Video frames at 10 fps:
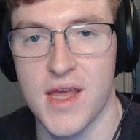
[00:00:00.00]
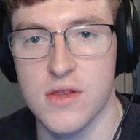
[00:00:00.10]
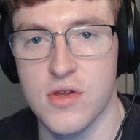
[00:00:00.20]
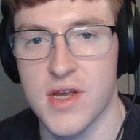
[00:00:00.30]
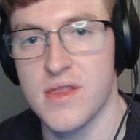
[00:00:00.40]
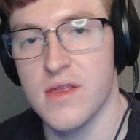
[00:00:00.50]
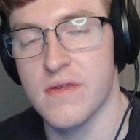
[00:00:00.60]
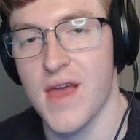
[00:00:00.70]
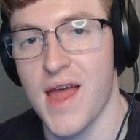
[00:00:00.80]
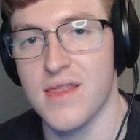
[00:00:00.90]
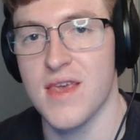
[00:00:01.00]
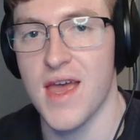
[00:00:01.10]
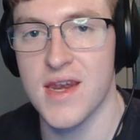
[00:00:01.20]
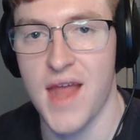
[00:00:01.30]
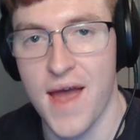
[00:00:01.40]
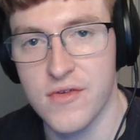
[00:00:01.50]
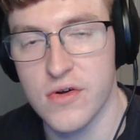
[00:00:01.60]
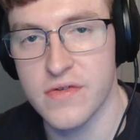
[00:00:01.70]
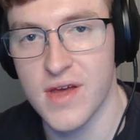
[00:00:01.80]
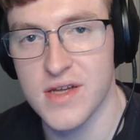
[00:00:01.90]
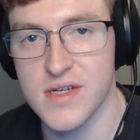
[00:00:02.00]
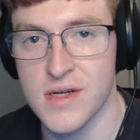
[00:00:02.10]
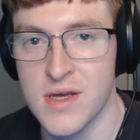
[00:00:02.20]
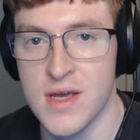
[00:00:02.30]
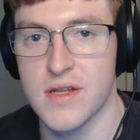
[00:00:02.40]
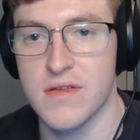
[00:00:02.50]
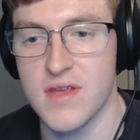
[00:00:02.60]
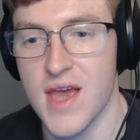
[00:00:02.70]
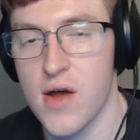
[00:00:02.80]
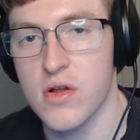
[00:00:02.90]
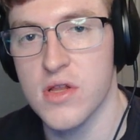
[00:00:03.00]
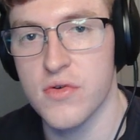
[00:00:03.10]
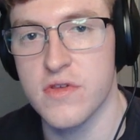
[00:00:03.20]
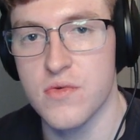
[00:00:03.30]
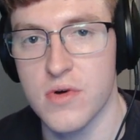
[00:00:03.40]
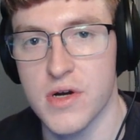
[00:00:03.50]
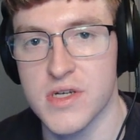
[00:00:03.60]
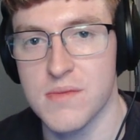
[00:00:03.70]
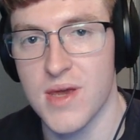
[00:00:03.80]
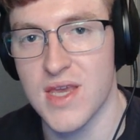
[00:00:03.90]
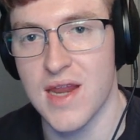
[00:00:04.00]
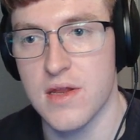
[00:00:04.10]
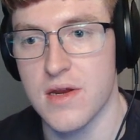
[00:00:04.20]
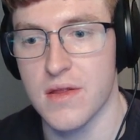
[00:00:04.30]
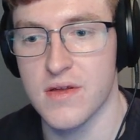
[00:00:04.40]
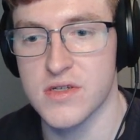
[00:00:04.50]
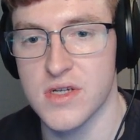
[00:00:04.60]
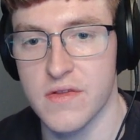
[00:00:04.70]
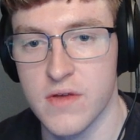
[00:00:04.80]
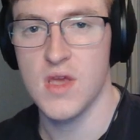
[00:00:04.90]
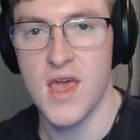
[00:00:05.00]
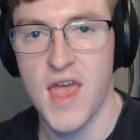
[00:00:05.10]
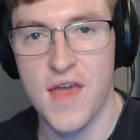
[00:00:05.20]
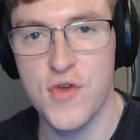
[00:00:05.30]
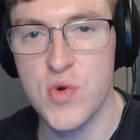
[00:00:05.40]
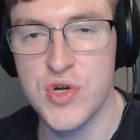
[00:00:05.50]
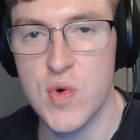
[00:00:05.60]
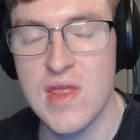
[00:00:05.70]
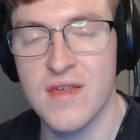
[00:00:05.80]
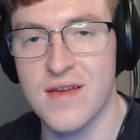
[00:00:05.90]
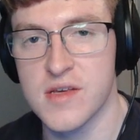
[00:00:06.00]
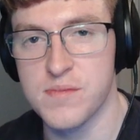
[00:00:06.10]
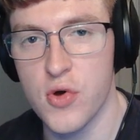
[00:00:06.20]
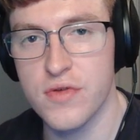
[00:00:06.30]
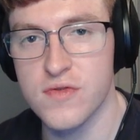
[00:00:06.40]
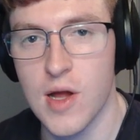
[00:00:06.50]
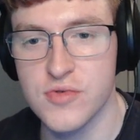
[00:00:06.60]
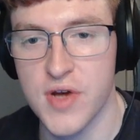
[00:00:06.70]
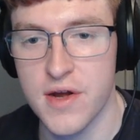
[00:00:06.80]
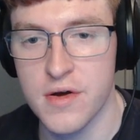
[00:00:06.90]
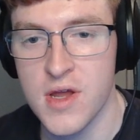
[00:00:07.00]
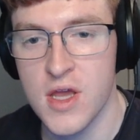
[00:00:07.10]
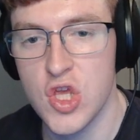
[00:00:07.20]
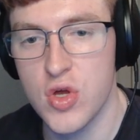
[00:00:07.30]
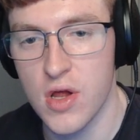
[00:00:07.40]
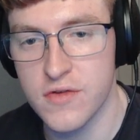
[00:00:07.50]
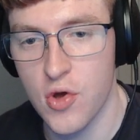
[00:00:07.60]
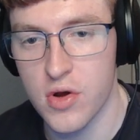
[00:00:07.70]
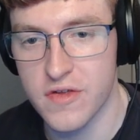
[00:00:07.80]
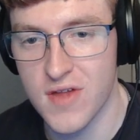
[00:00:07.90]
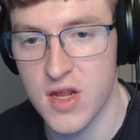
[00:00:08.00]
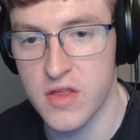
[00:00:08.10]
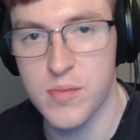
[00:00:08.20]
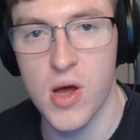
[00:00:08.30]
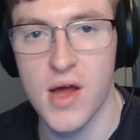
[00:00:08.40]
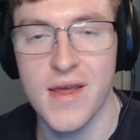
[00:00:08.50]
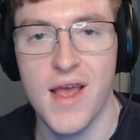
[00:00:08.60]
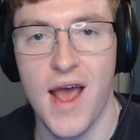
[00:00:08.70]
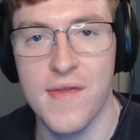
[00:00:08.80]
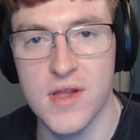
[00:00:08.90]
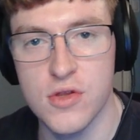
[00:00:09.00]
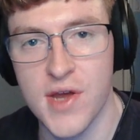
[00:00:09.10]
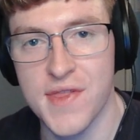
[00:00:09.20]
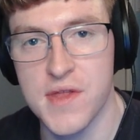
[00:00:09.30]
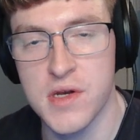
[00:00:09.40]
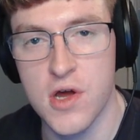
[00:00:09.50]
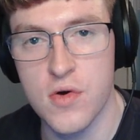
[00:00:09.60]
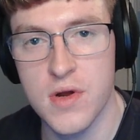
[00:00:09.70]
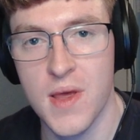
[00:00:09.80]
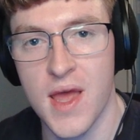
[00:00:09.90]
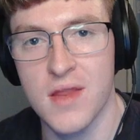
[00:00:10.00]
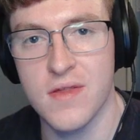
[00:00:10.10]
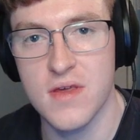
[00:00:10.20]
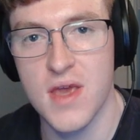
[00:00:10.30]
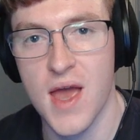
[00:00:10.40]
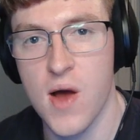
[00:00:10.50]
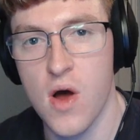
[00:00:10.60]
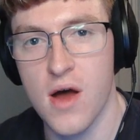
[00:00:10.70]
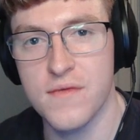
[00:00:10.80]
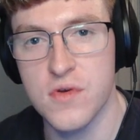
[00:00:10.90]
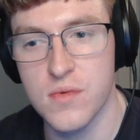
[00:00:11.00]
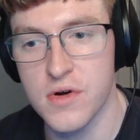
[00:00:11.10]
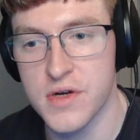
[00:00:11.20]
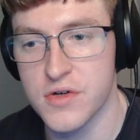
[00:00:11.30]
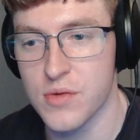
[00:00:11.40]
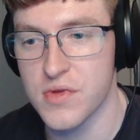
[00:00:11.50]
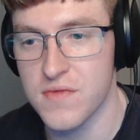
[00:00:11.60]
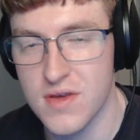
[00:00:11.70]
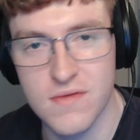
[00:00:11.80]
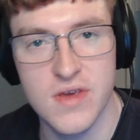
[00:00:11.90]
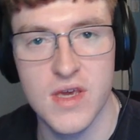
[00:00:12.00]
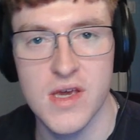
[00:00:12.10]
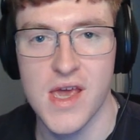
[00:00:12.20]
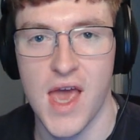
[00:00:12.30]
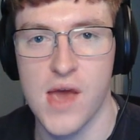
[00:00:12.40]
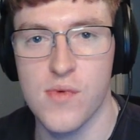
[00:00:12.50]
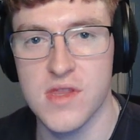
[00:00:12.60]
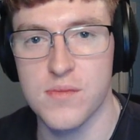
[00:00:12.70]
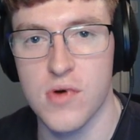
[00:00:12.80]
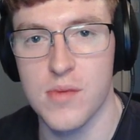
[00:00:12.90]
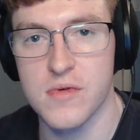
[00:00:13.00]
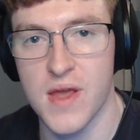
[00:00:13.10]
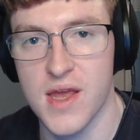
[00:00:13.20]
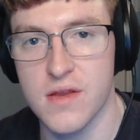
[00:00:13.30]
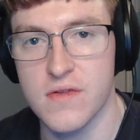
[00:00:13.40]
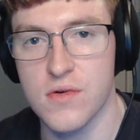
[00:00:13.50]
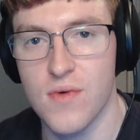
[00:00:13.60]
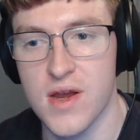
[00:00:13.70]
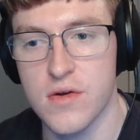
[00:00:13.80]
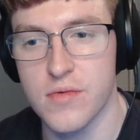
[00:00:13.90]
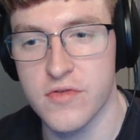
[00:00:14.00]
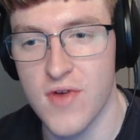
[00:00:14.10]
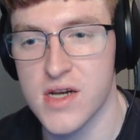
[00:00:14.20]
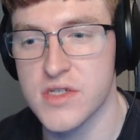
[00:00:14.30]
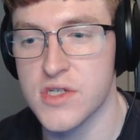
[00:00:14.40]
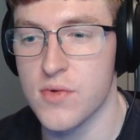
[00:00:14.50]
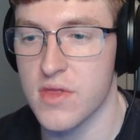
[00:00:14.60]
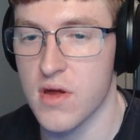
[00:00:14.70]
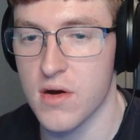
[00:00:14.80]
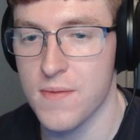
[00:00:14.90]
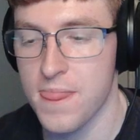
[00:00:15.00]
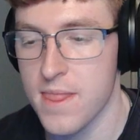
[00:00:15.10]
and look at this at the end after your session to see how close you were to making any of the decisions. If you were doing this as a post-flop trainer, you could also go to study spot and then look at the node and see how off you were in terms of EV and what the proper hands to run your strategy with are.